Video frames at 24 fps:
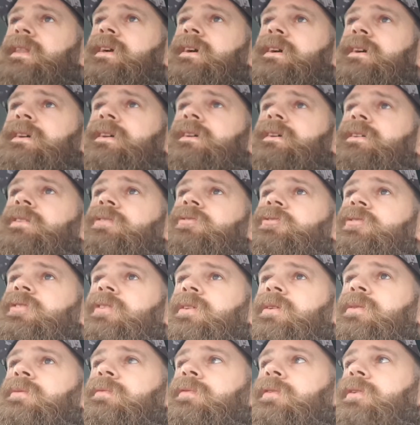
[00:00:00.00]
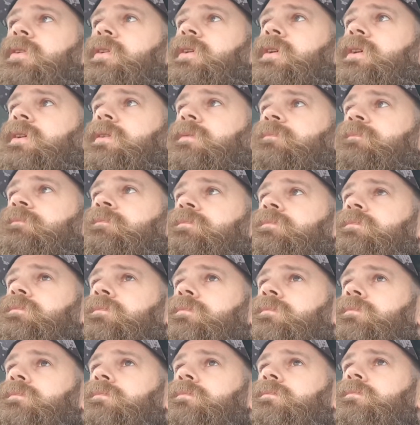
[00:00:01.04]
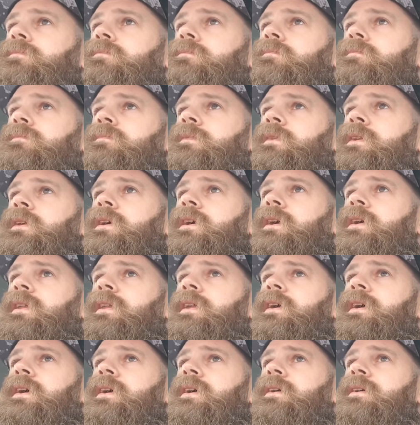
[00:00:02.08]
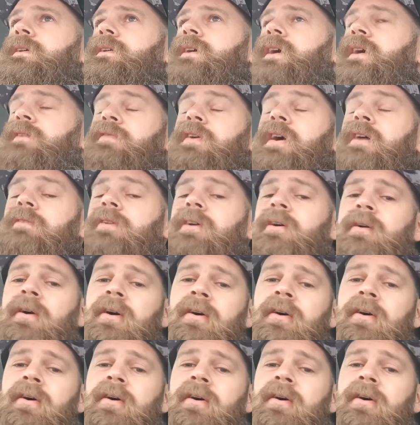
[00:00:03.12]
uh, chill out for the night. And uh, yeah, if you haven't, uh,